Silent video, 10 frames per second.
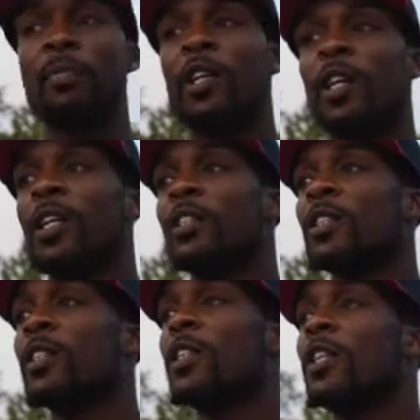Because
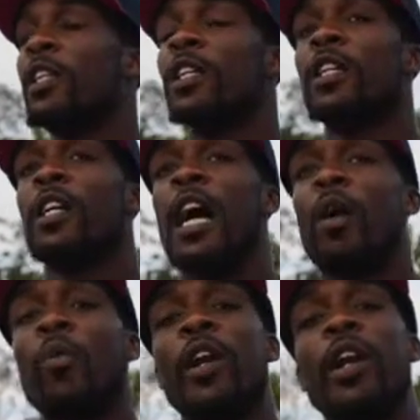I
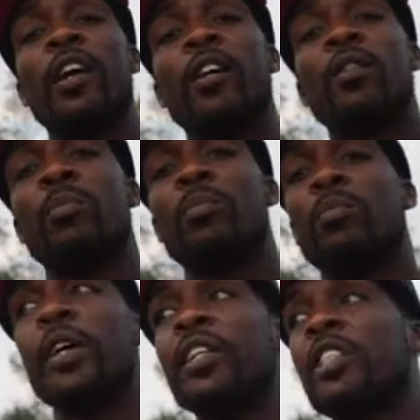wanted to come
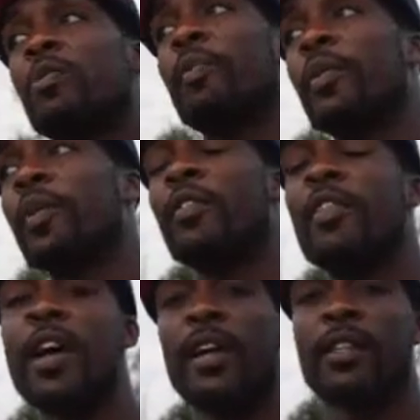in the spirit of our
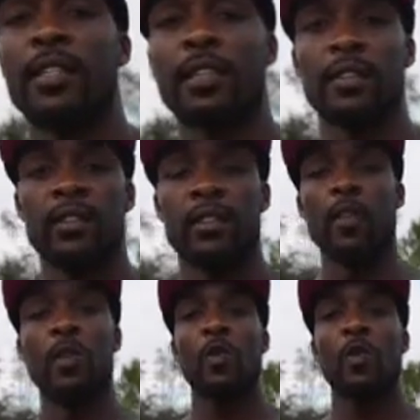ancestors, you know.